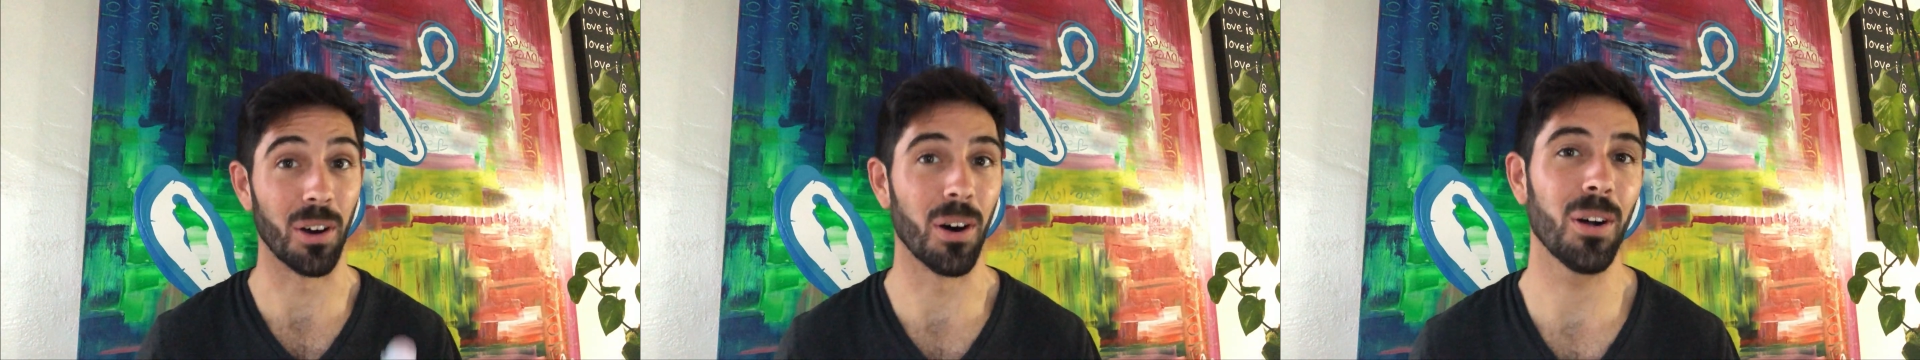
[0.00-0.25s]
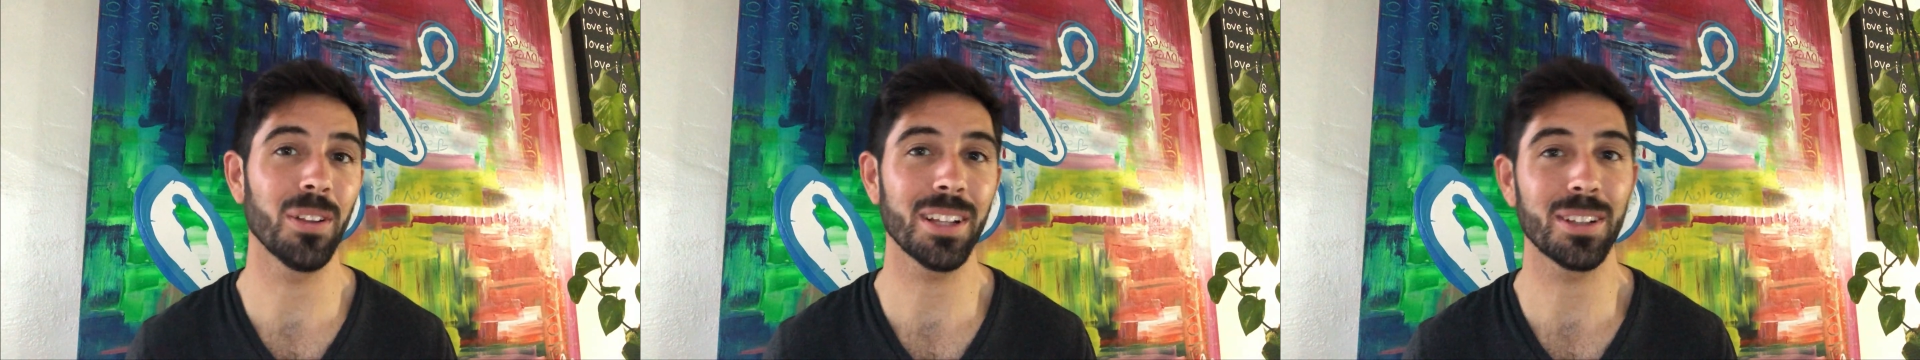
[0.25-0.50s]

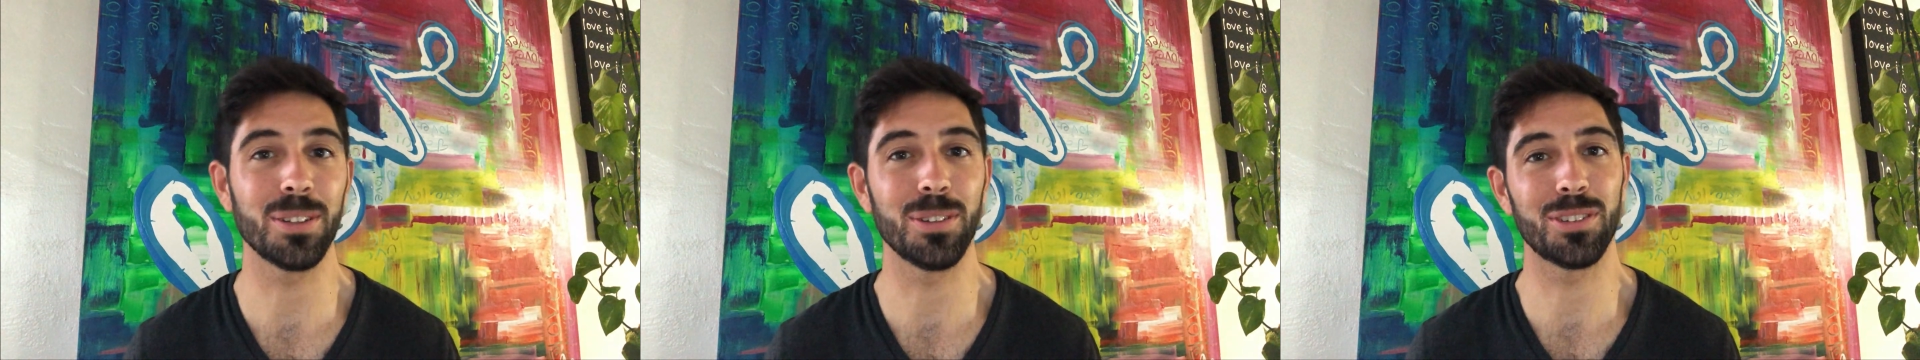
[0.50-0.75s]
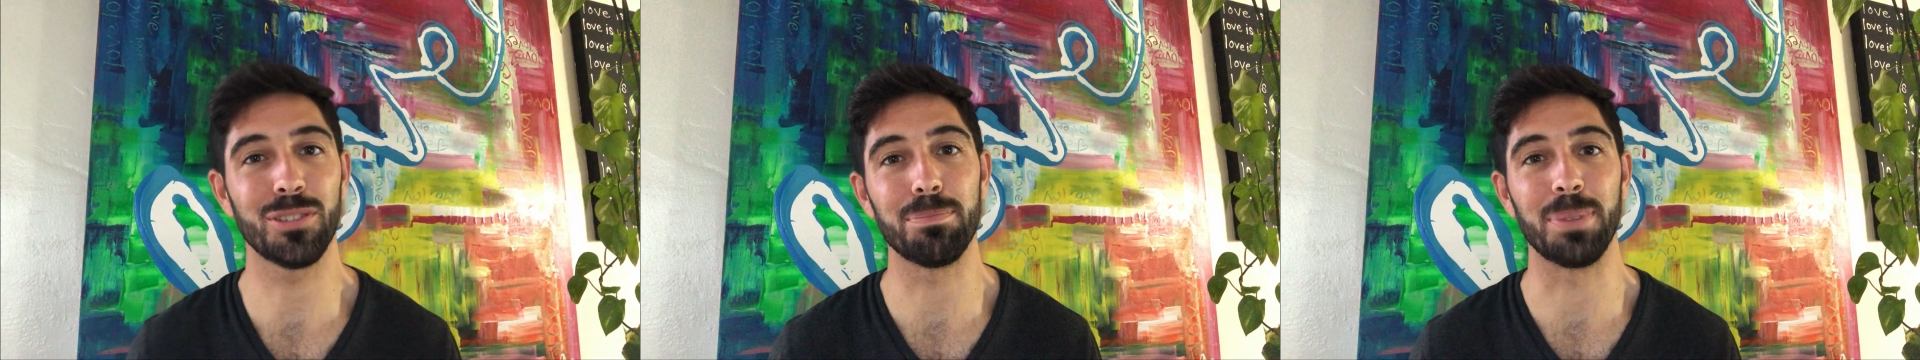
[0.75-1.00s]

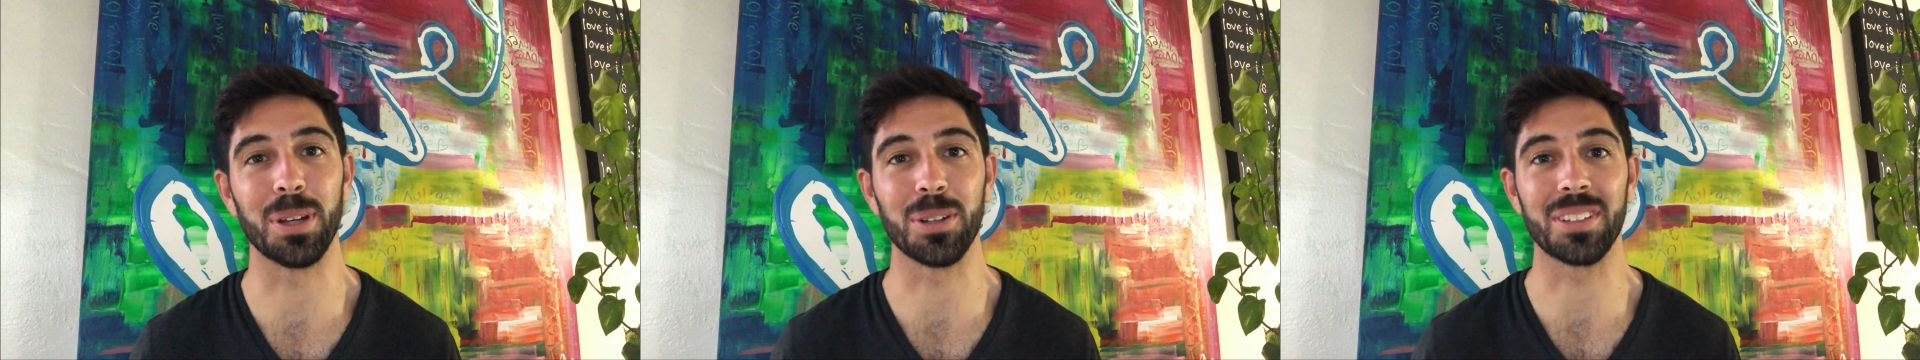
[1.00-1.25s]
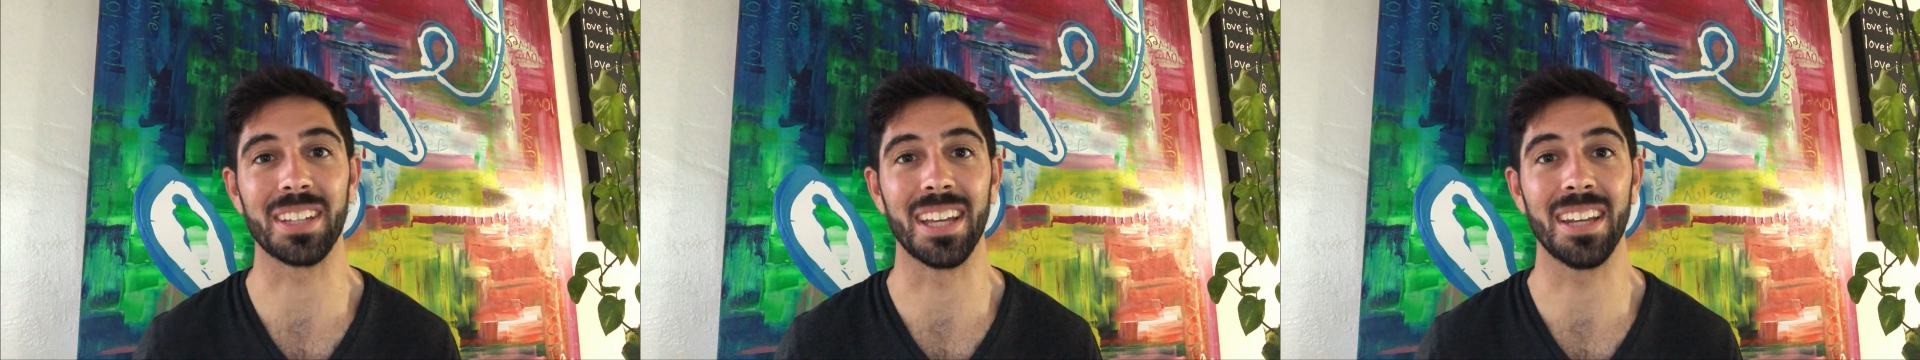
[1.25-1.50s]
all-inclusive
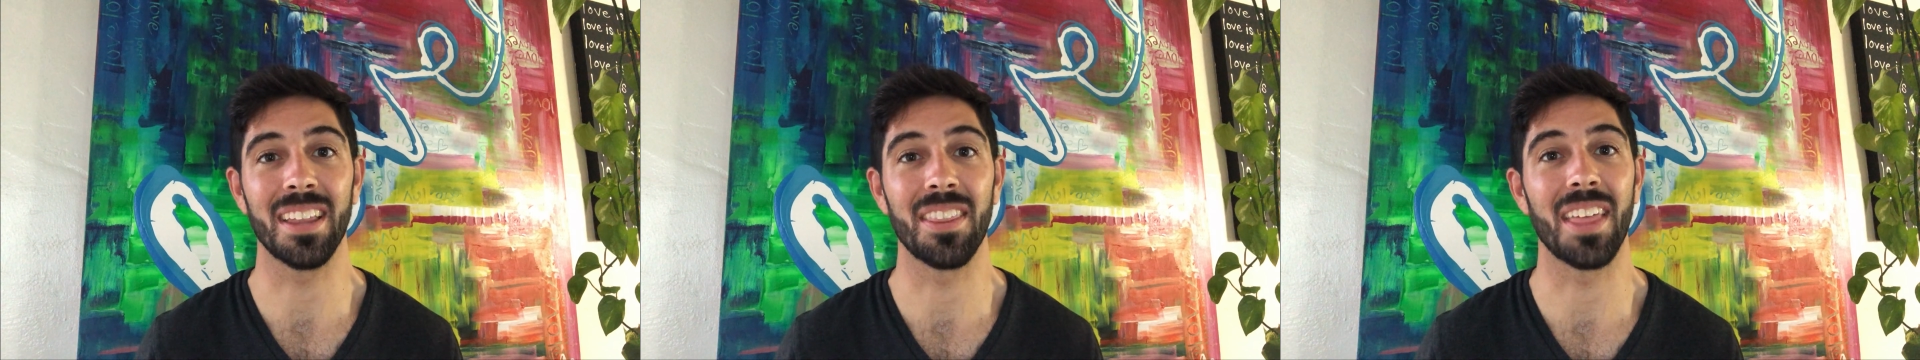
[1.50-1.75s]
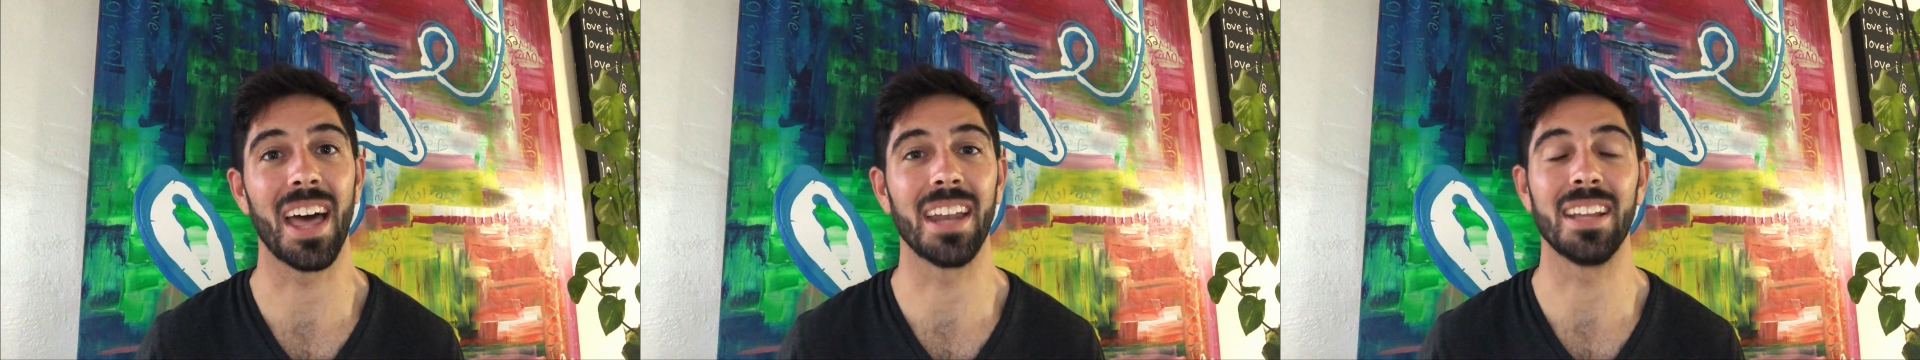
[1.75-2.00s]
build kit
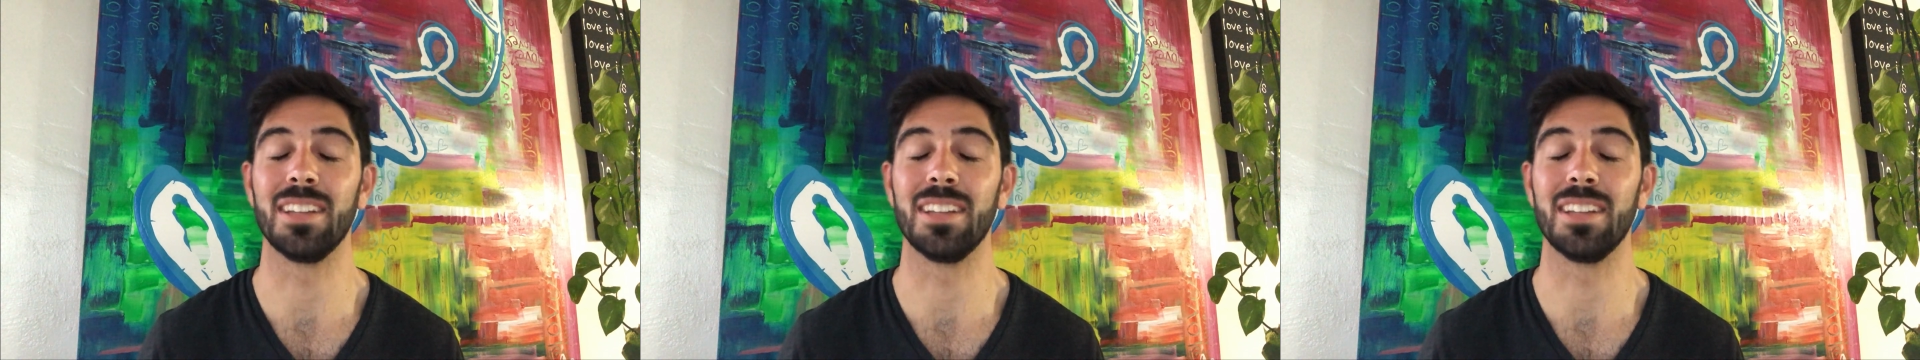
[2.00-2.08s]
that